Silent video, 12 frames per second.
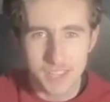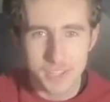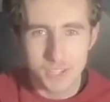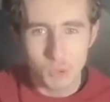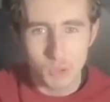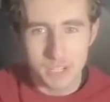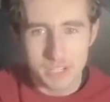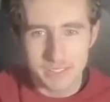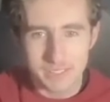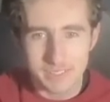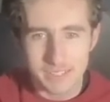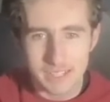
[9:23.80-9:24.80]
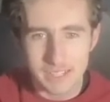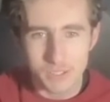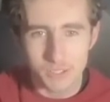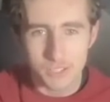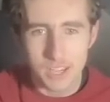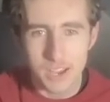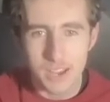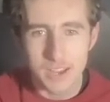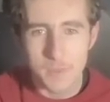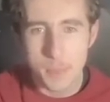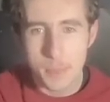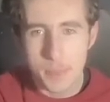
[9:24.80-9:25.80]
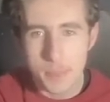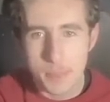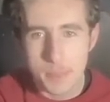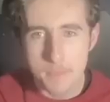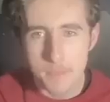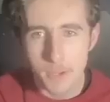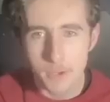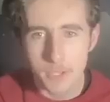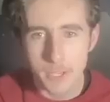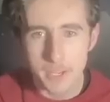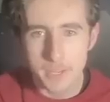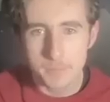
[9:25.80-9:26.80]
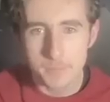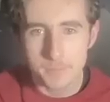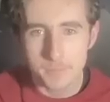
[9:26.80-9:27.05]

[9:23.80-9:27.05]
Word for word: I think Wally is a silly little guy. Okay.